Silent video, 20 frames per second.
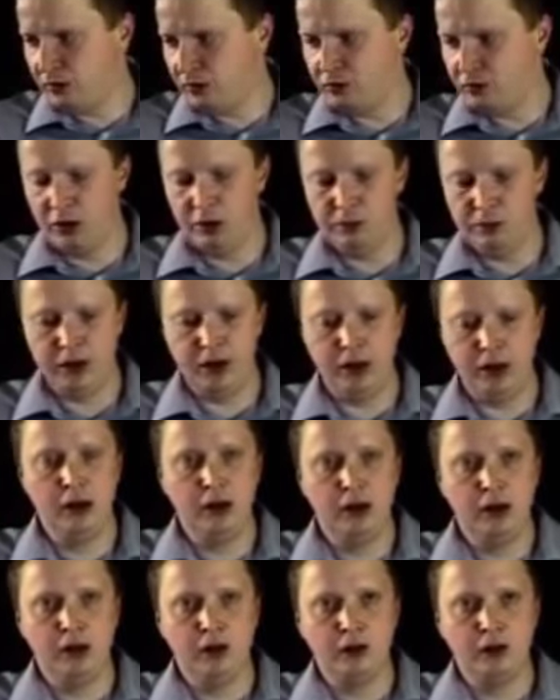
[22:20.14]
extremely
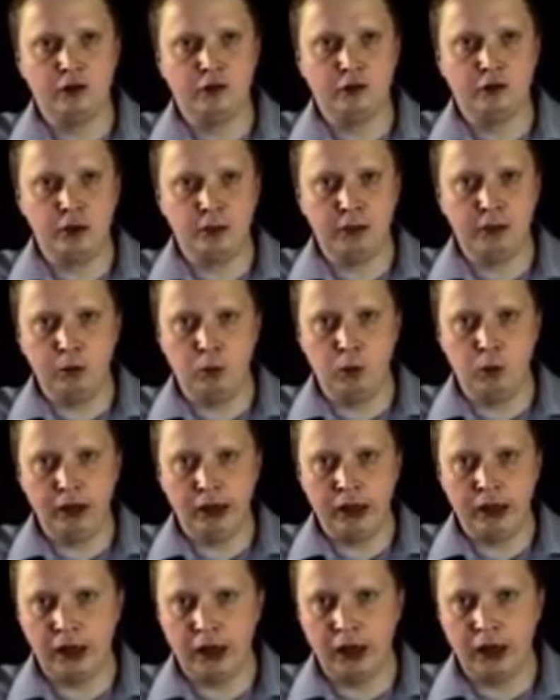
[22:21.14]

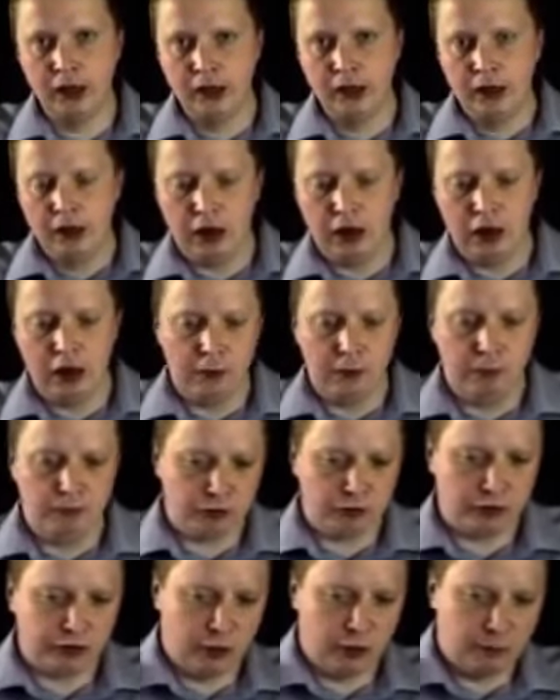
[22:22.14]
weak here.
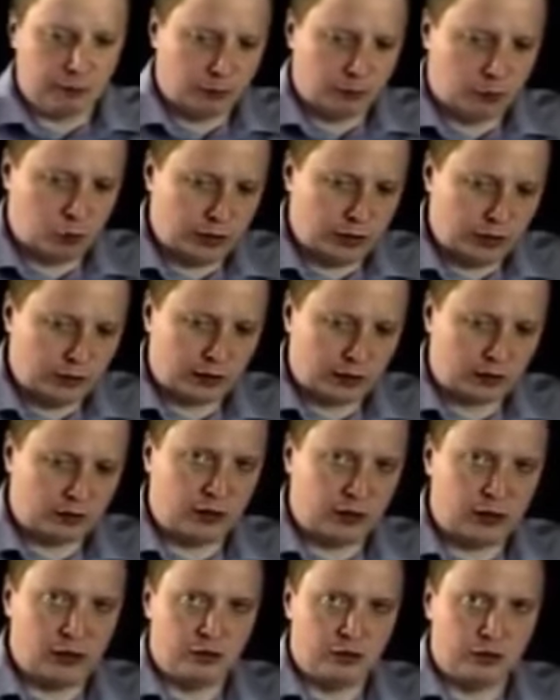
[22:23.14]
For example, queen takes
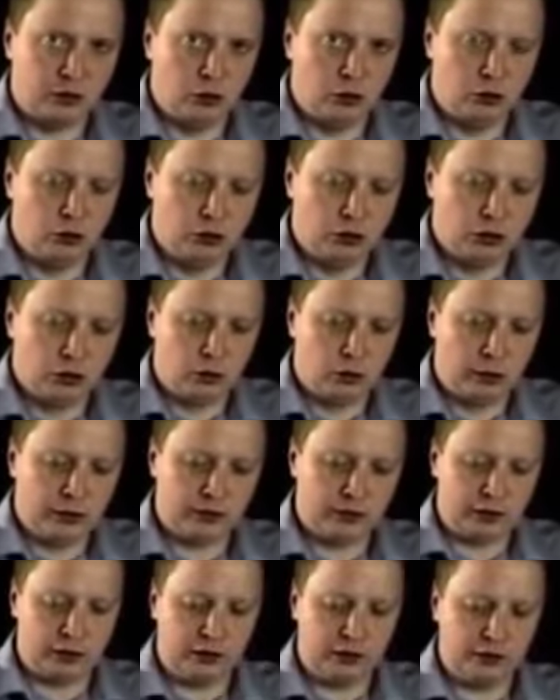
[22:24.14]
d2, queen
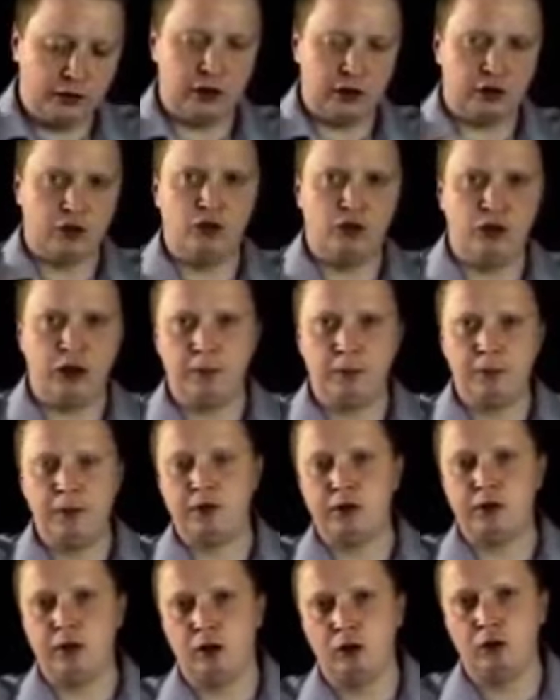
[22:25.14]
to e6 check,
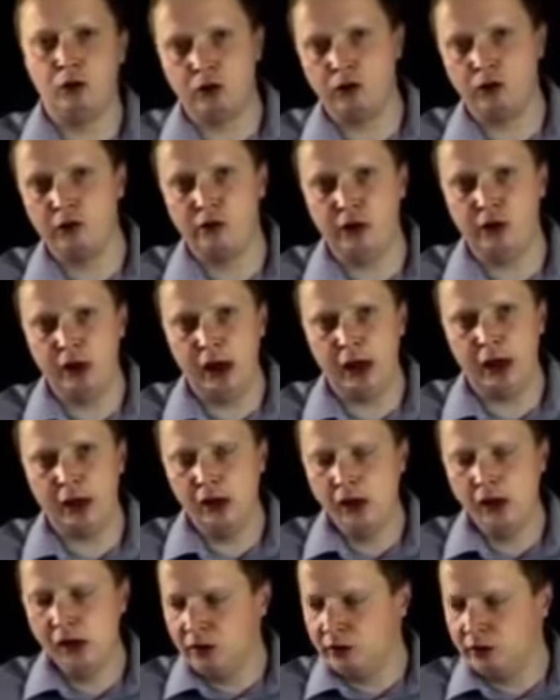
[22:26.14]
picks up the rook on c8.
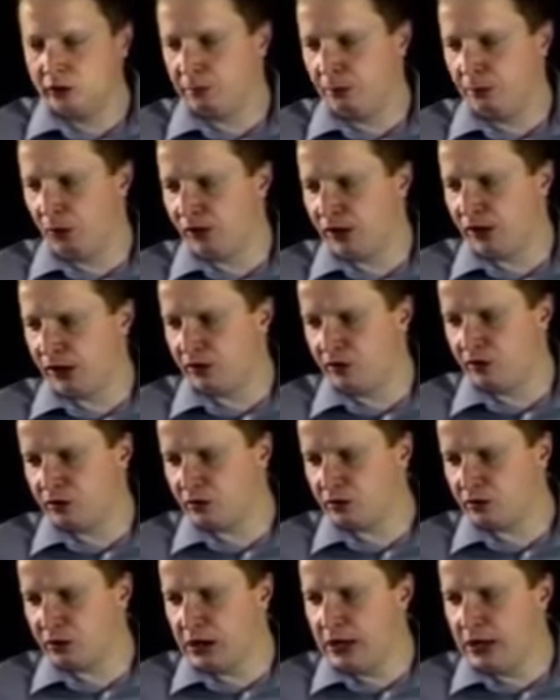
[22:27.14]
So Bovnik is
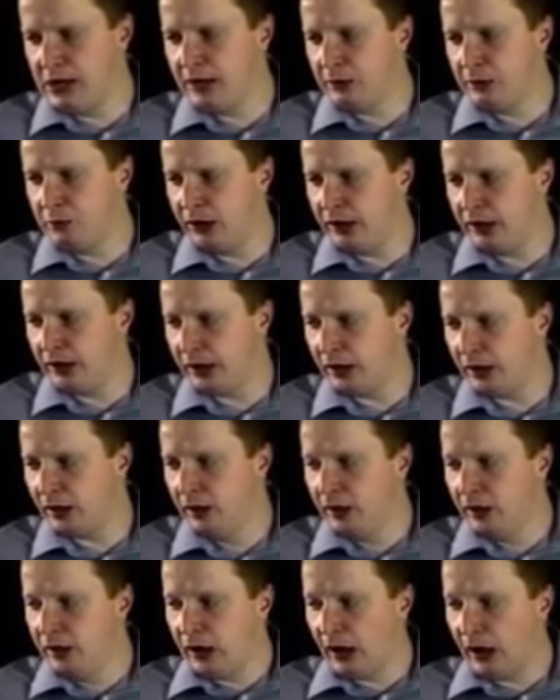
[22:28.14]
just clearly winning here.
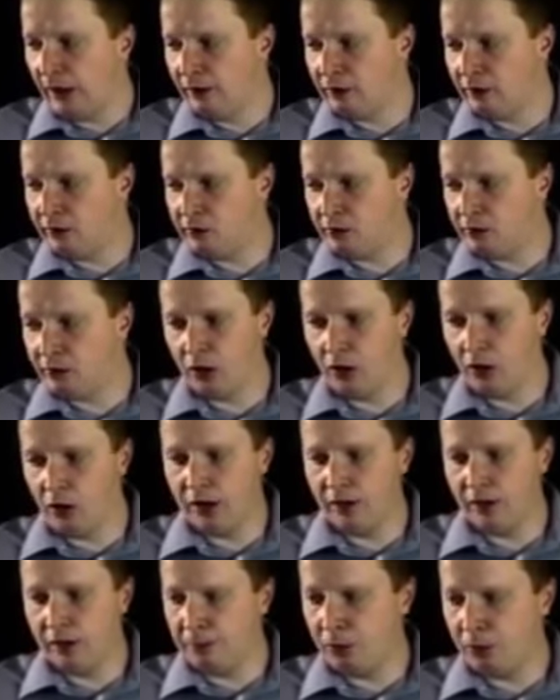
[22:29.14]
And this is the
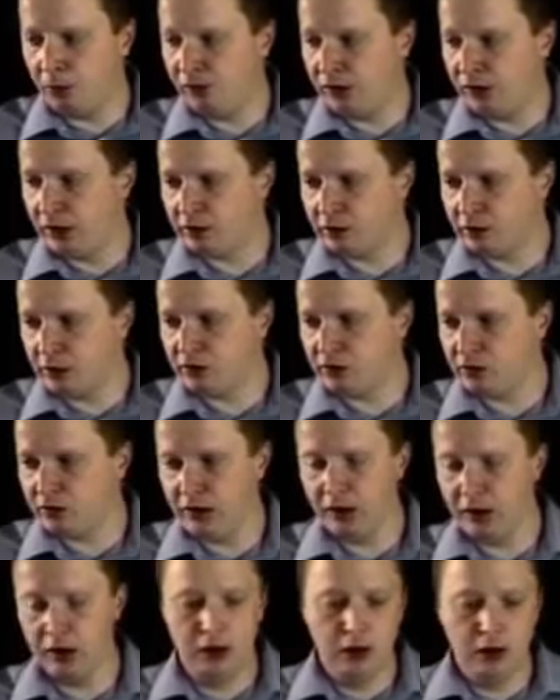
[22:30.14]
line that Bovnik's
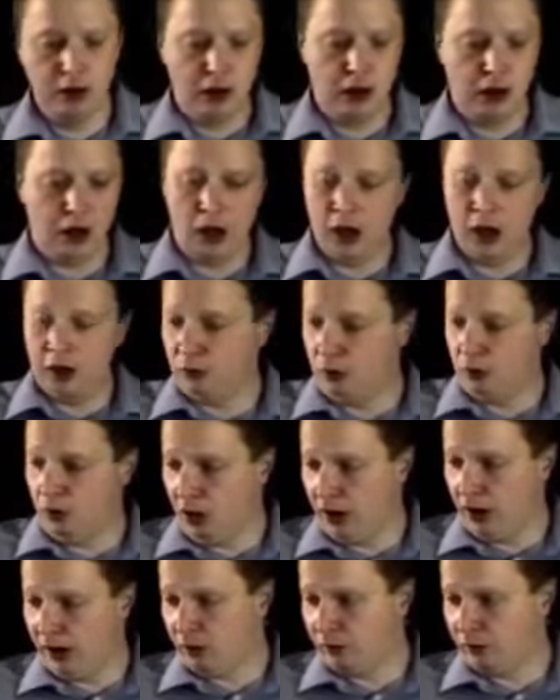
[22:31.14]
actually
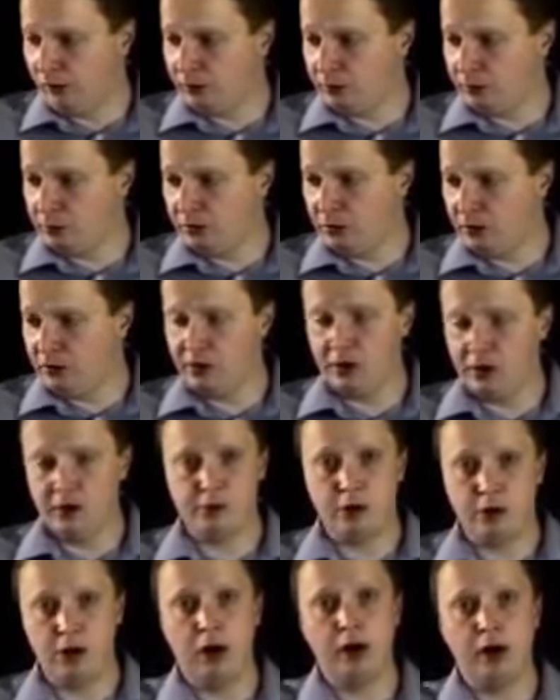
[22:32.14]
relying on in this position.
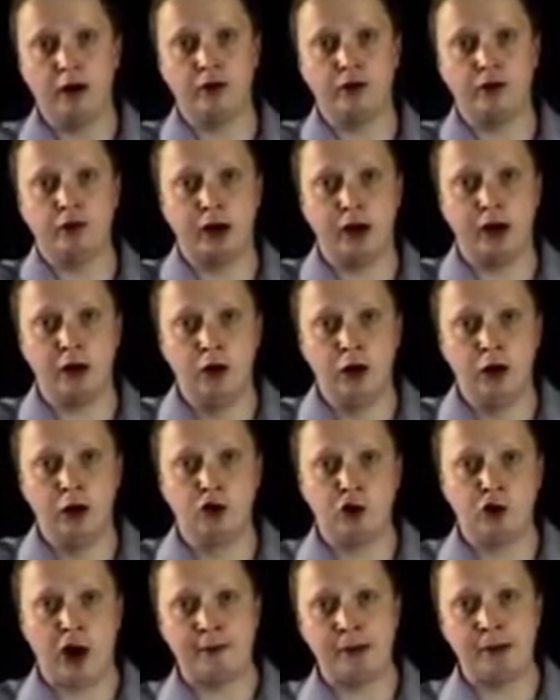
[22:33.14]
He's relying on Tal
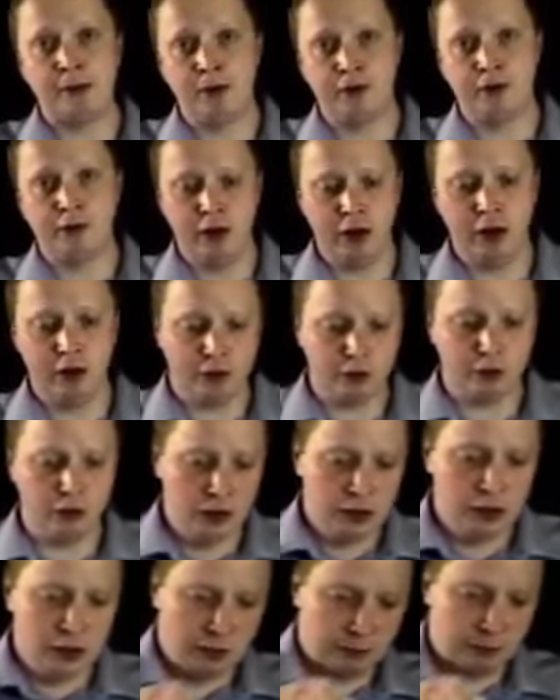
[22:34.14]
grabbing material.
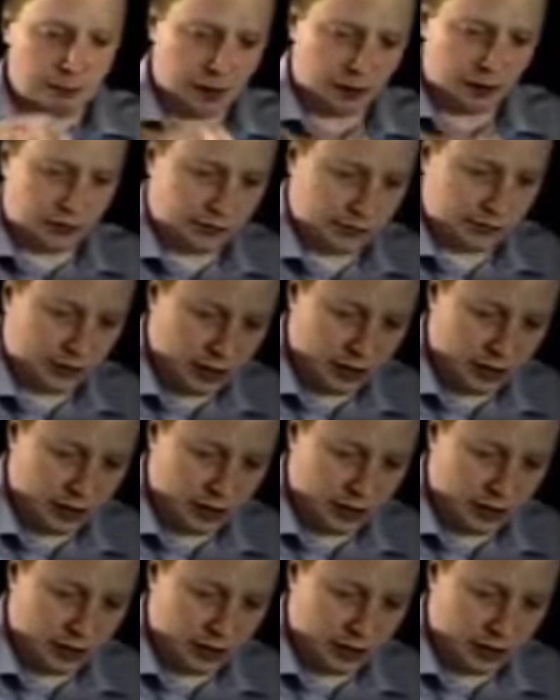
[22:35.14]
But,